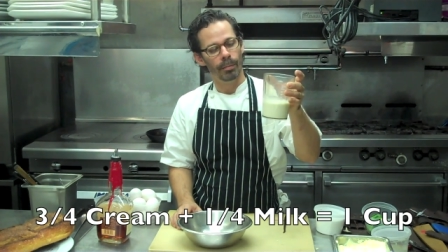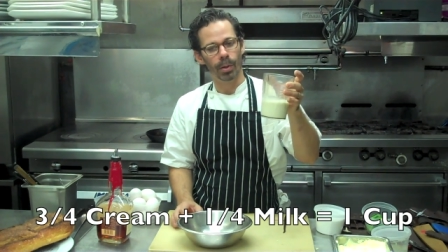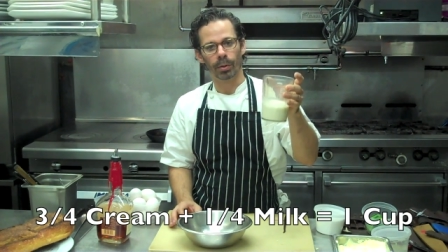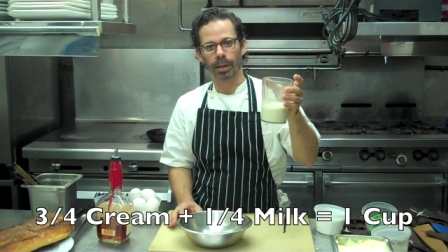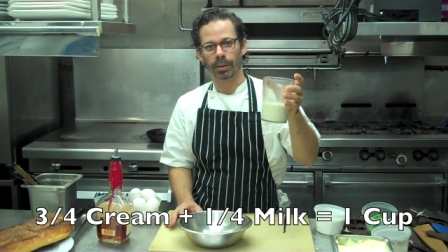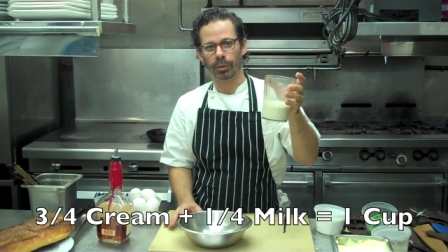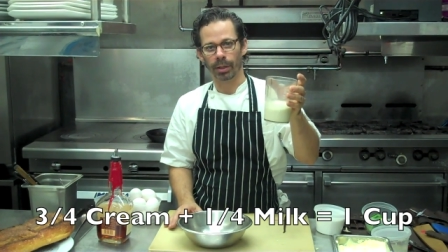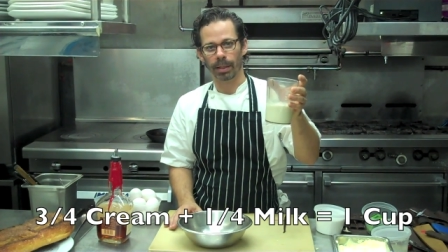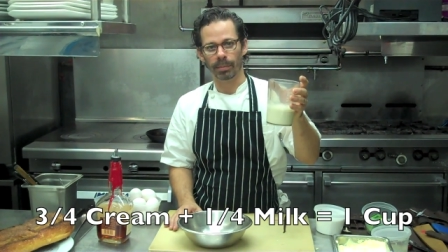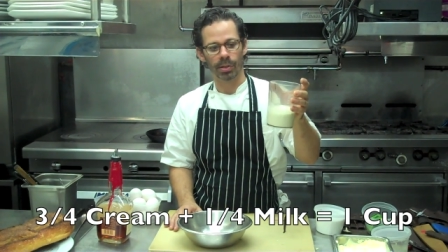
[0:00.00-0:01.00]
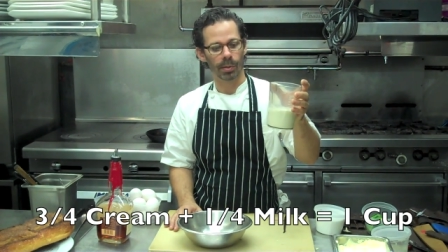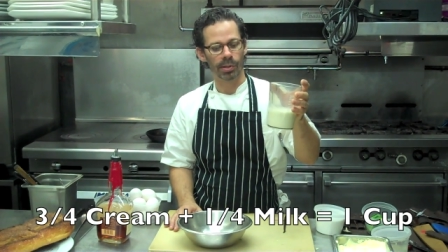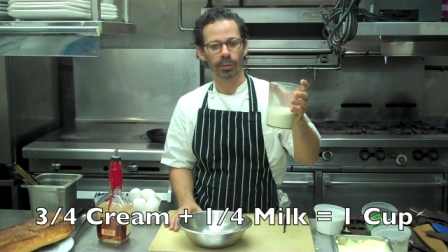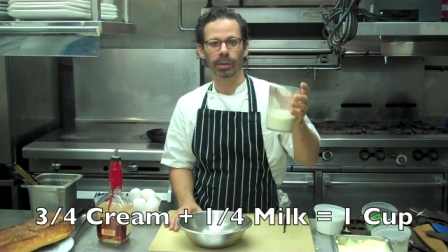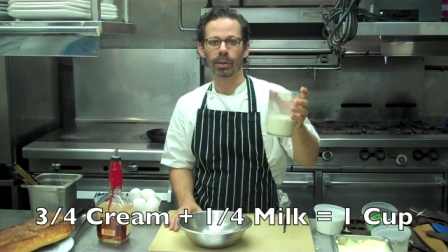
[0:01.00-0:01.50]
milk and cream. So
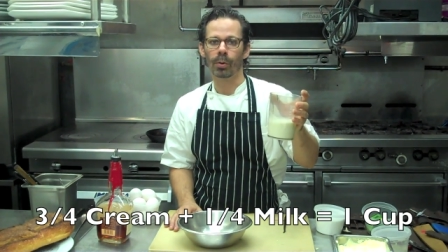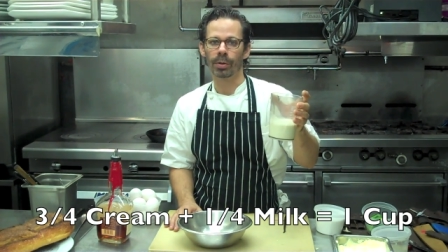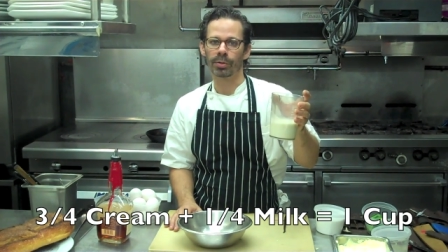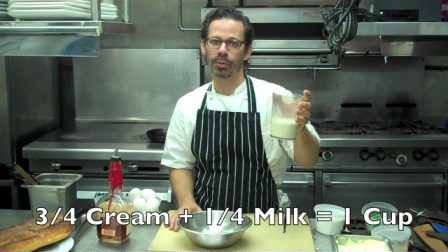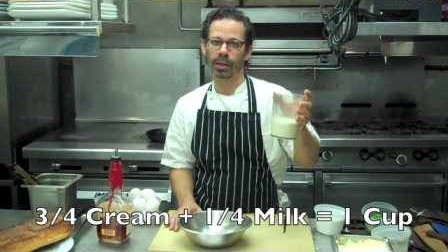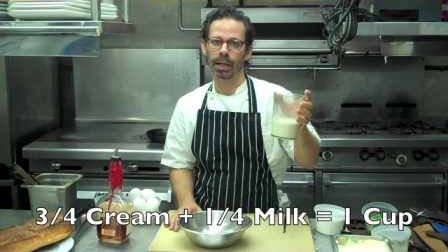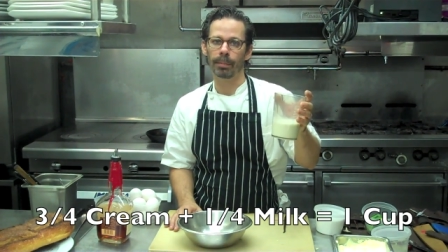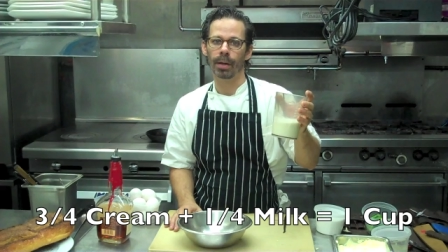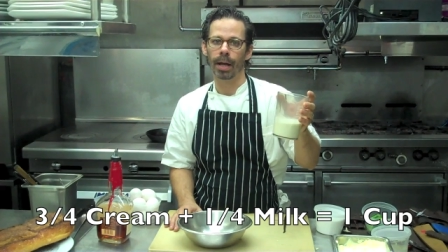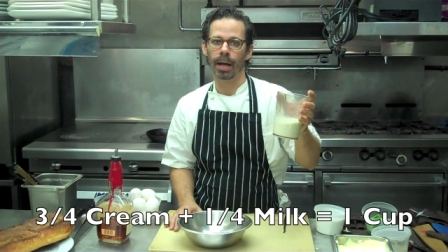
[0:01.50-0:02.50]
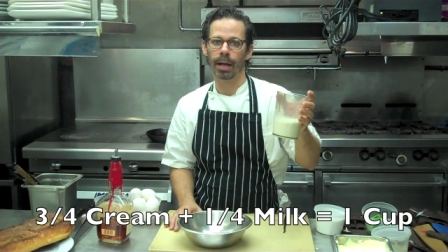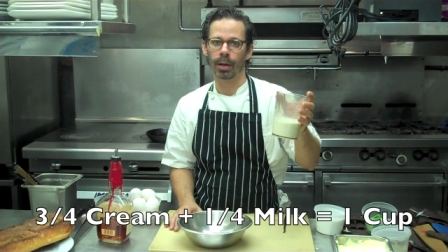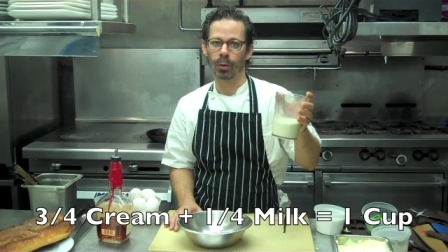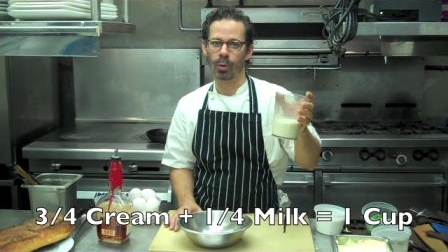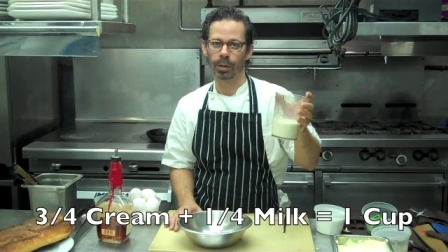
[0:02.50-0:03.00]
it's 3/4 cream and
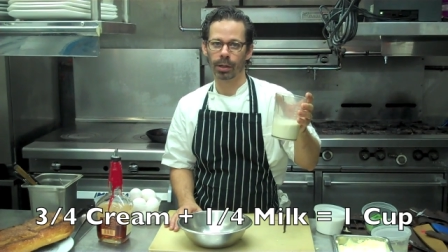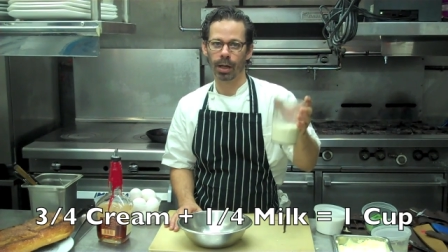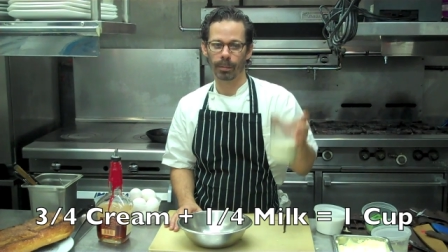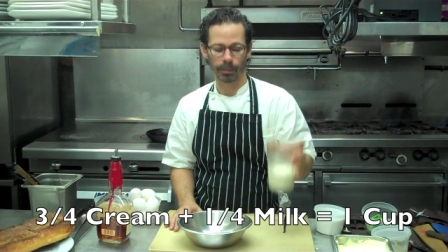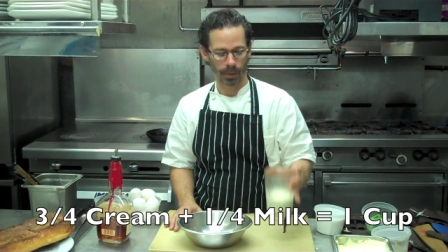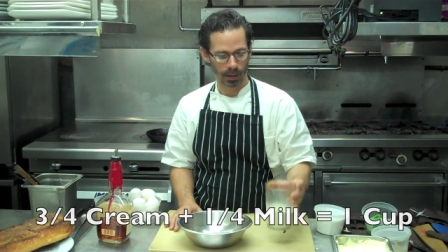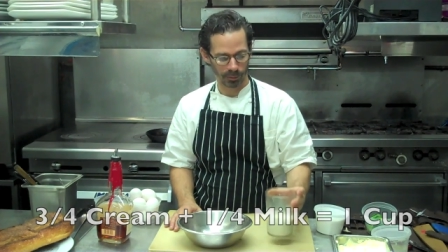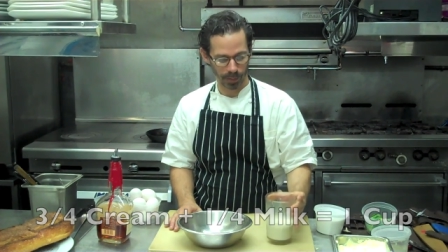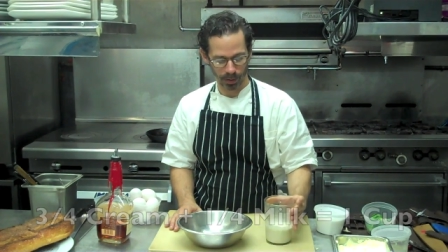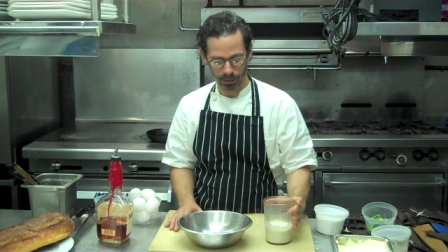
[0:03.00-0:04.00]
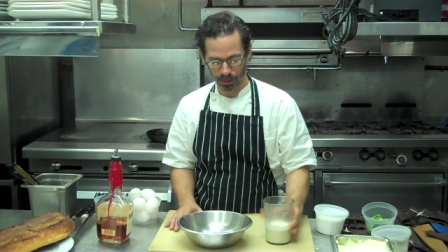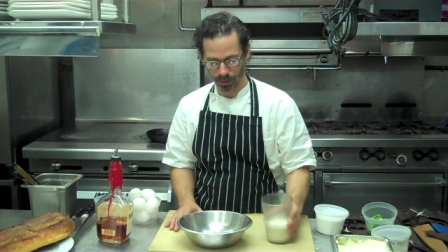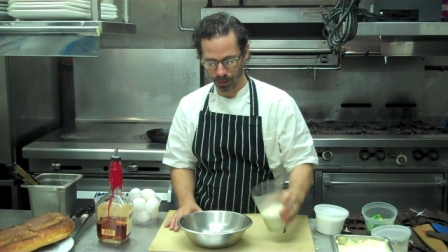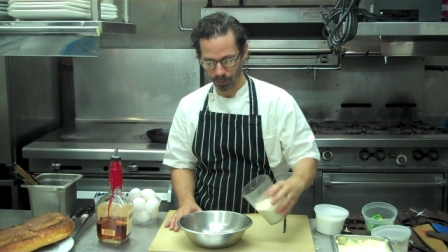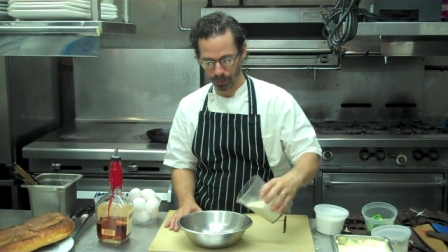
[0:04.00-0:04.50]
1/4 cup of milk.
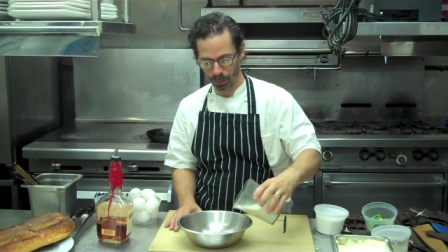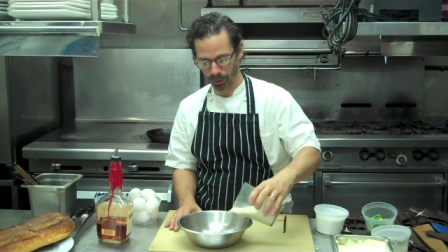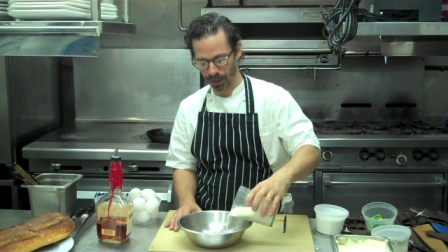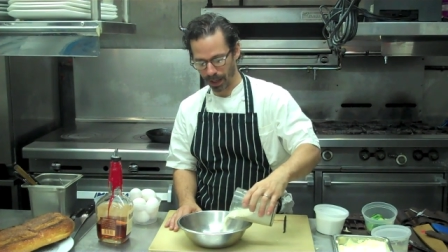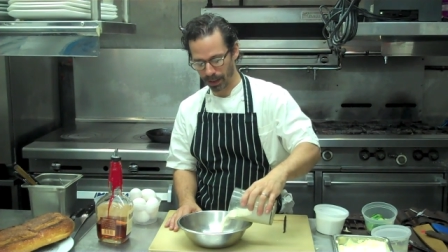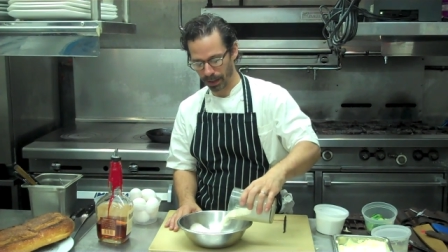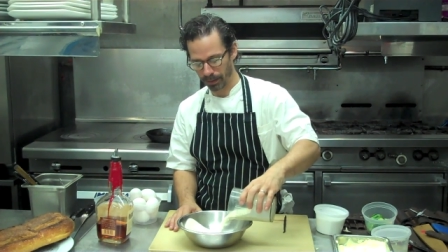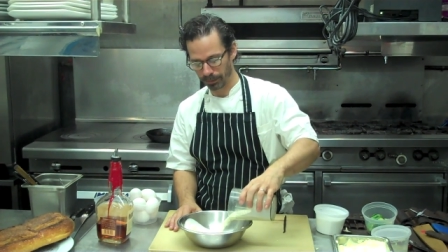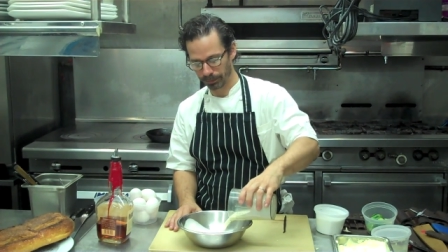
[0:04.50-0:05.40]
We put that in